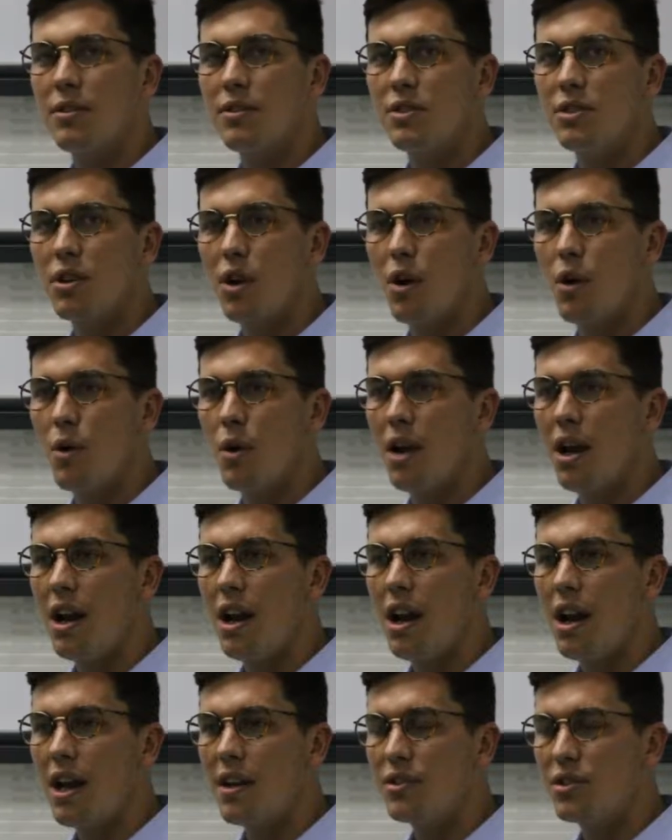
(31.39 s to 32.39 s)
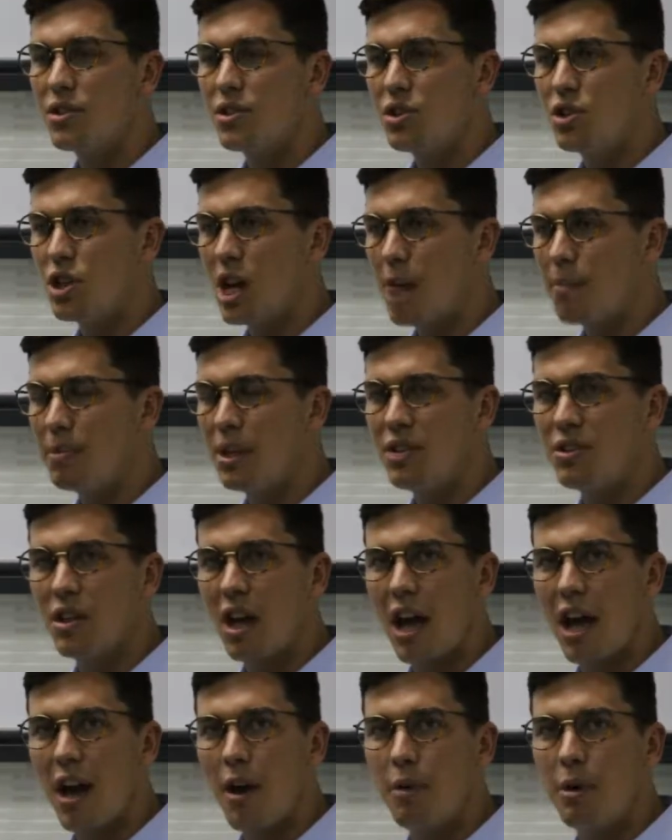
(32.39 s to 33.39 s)
So let's jump into
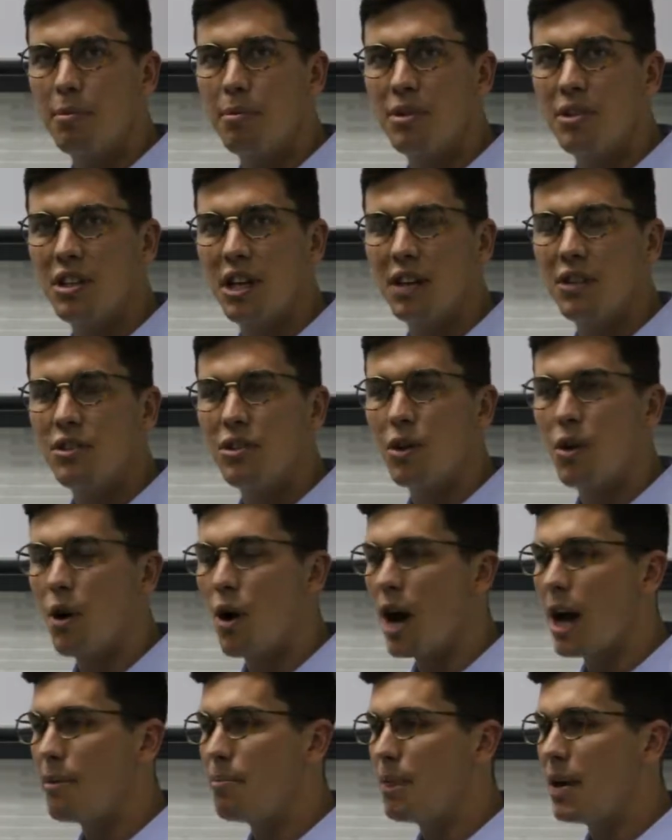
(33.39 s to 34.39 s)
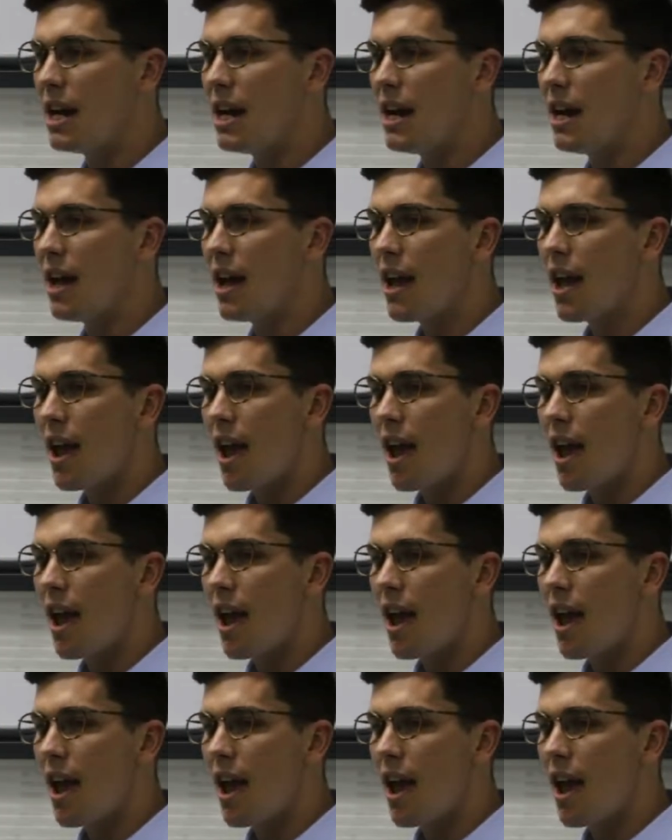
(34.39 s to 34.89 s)
how we protect your IP.